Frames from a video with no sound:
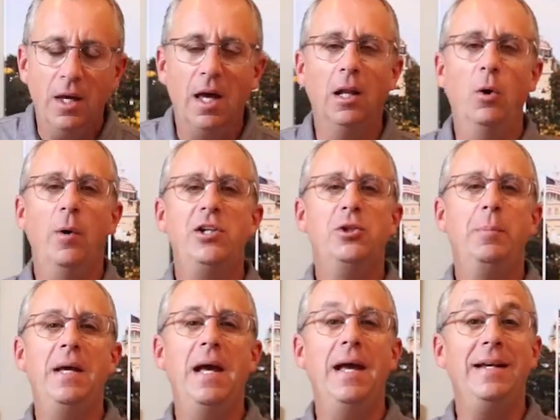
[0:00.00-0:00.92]
Hello
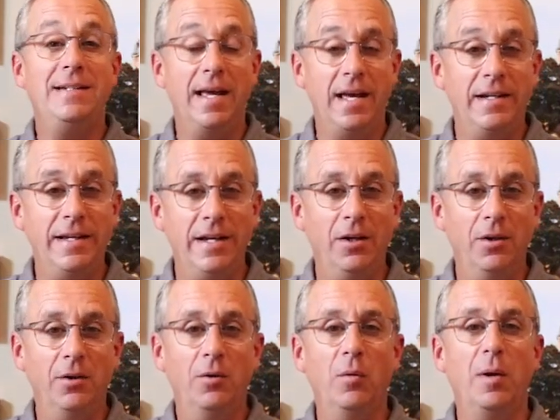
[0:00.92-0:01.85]
HBA, Dan
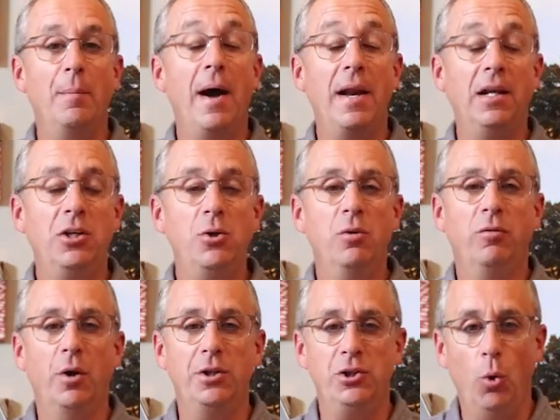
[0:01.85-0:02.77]
here, reminding you
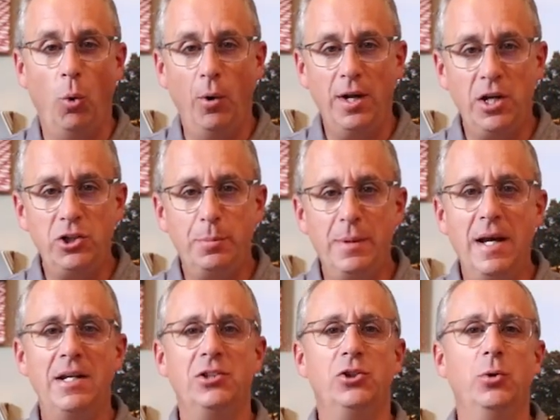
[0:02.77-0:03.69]
of what your
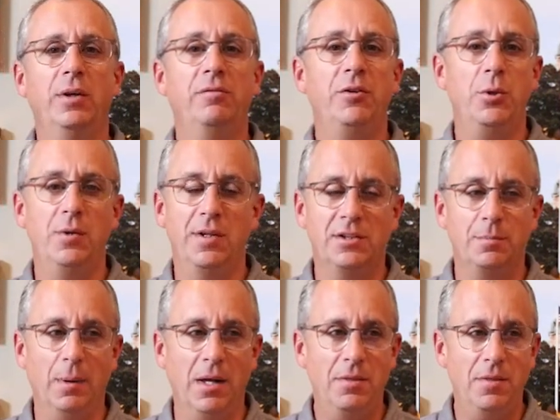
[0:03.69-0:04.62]
HBA is doing for you this
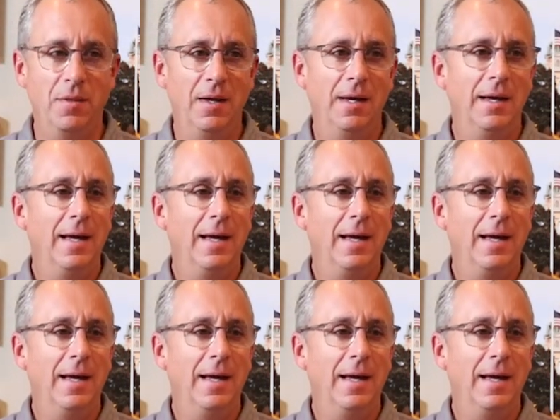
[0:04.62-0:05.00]
month.